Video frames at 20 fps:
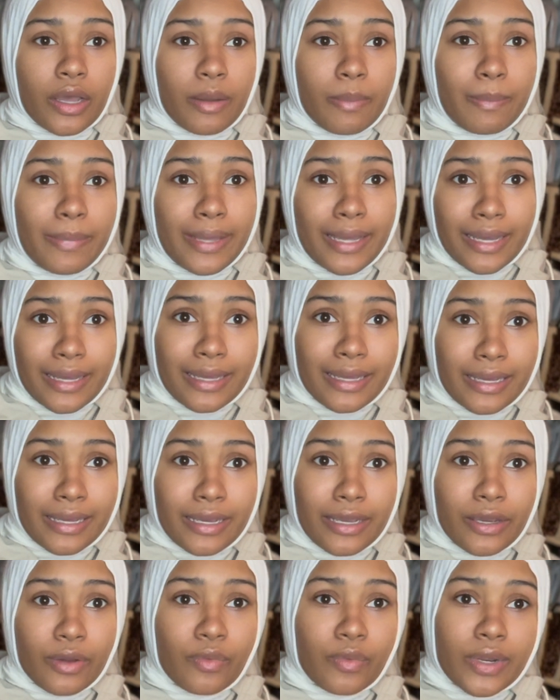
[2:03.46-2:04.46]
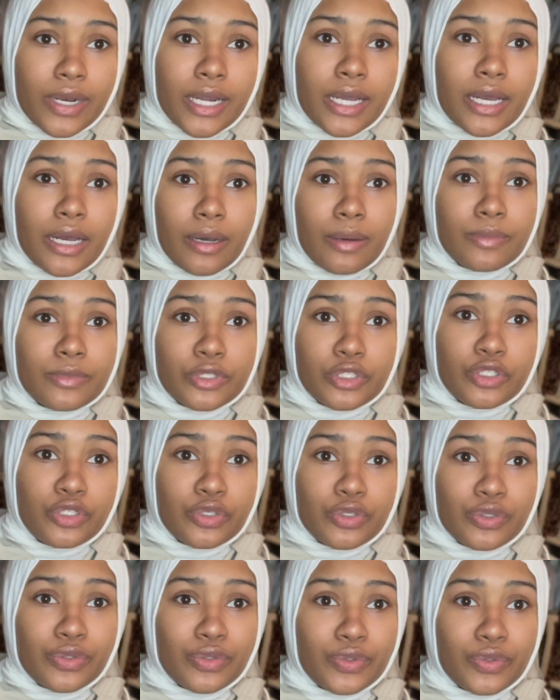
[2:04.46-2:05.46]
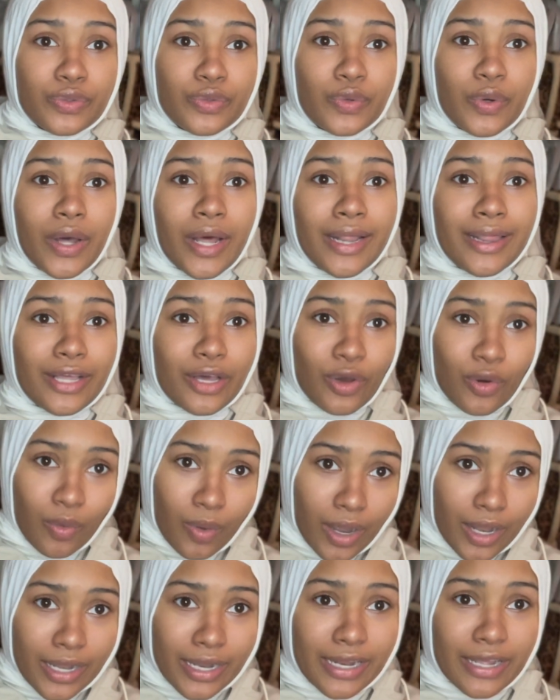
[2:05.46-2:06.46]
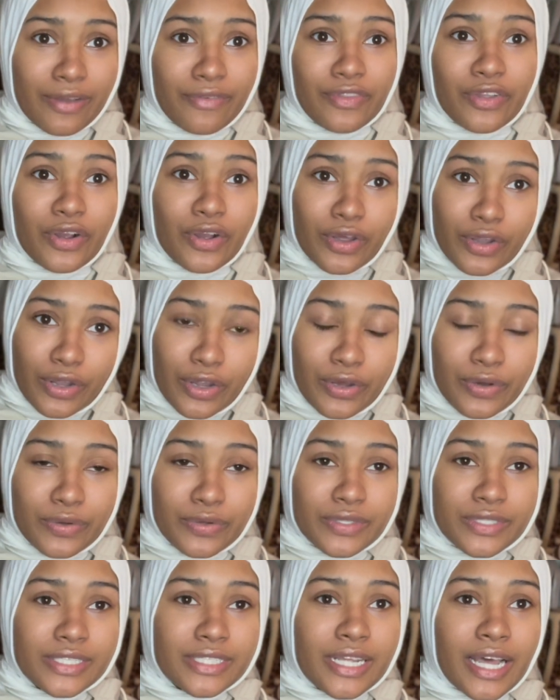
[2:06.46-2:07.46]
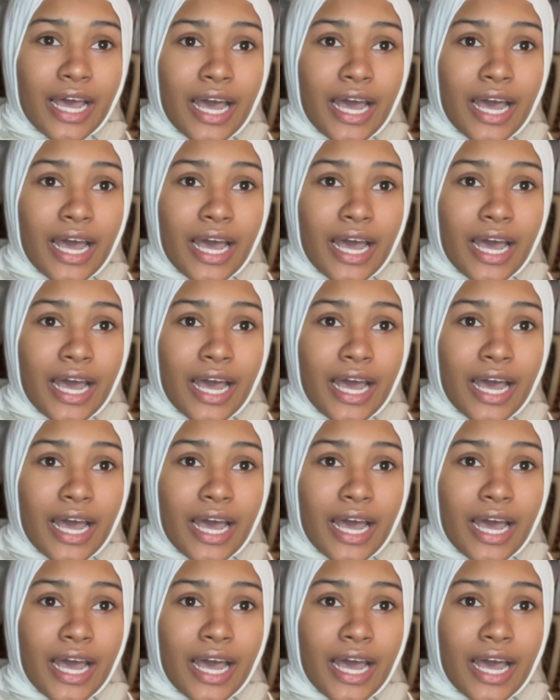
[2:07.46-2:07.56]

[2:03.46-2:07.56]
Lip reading: picky when it comes to the quality of their clothes.